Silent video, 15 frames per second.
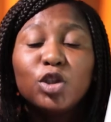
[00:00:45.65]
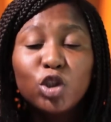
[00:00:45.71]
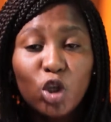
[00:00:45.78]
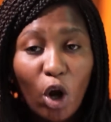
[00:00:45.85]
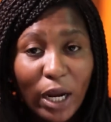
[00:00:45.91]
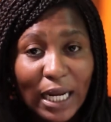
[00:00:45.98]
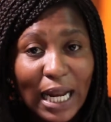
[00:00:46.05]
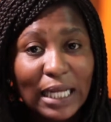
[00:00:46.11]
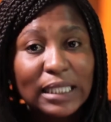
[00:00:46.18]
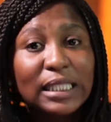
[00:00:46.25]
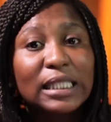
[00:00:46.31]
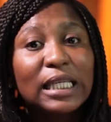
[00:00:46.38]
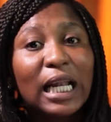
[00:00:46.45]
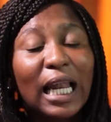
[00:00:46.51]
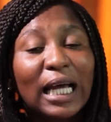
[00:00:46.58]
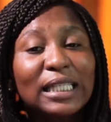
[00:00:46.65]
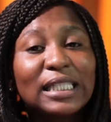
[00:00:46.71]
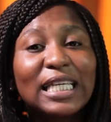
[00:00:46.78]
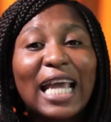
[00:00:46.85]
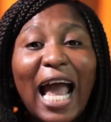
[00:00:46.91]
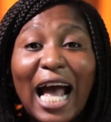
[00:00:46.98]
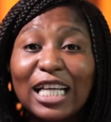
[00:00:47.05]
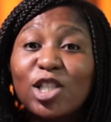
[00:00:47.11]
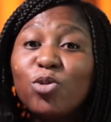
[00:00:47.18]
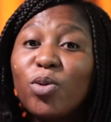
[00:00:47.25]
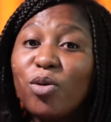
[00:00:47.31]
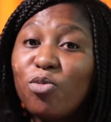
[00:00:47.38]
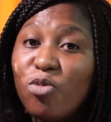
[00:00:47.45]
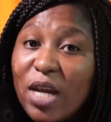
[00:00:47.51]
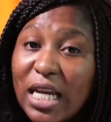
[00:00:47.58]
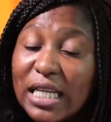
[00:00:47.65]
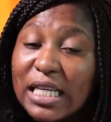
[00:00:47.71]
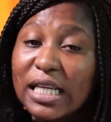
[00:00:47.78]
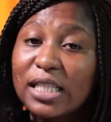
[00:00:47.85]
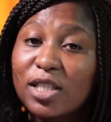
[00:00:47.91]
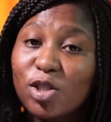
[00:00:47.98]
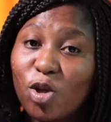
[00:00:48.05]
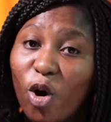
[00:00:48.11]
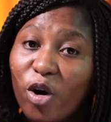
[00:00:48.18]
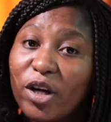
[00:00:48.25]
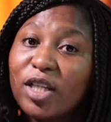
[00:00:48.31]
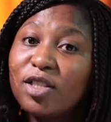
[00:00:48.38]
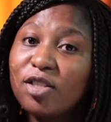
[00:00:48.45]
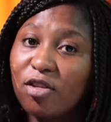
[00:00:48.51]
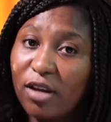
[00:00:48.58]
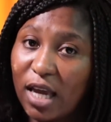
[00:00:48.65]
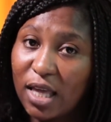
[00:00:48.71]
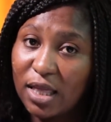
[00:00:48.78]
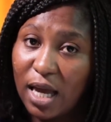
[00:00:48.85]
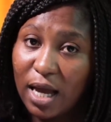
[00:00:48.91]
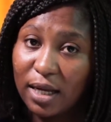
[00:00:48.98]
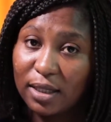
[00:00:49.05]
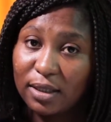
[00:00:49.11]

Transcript: Join Auntie Selasie as we read this story together.